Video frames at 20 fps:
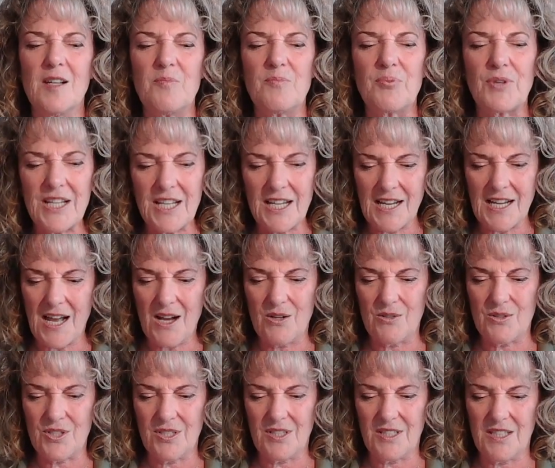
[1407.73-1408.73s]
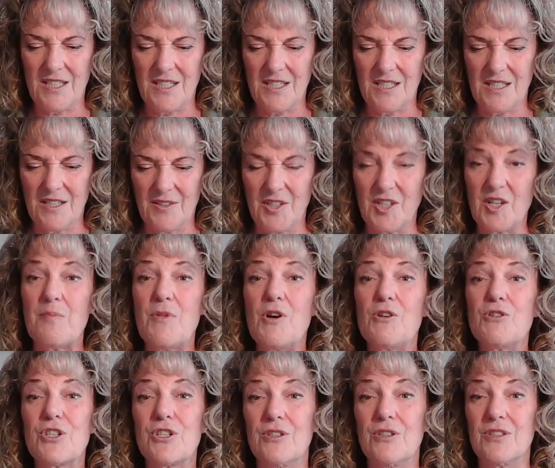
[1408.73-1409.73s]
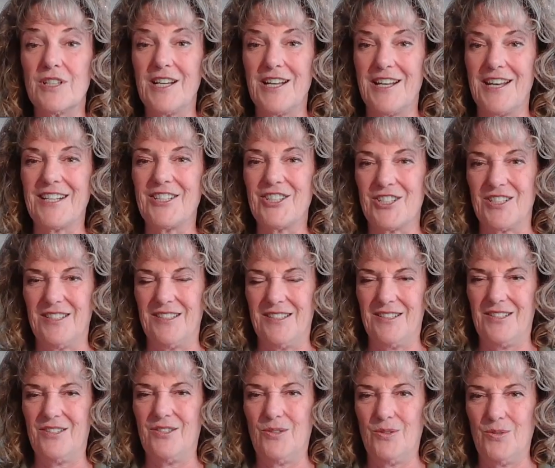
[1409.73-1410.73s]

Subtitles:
bringing out the emotional connection